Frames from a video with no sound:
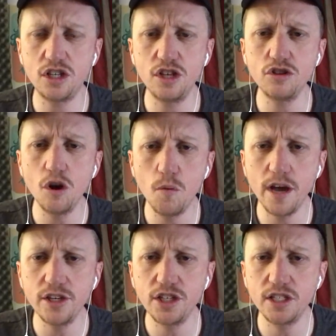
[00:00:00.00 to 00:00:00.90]
There's no
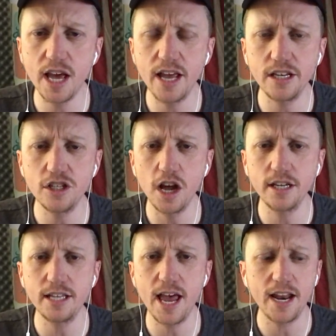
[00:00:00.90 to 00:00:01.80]
way she's dead. He's
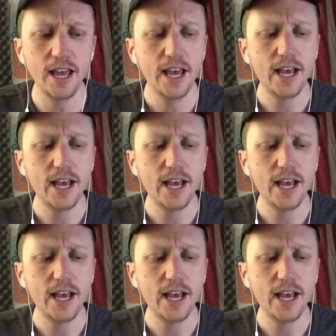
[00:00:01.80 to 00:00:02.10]
not dead.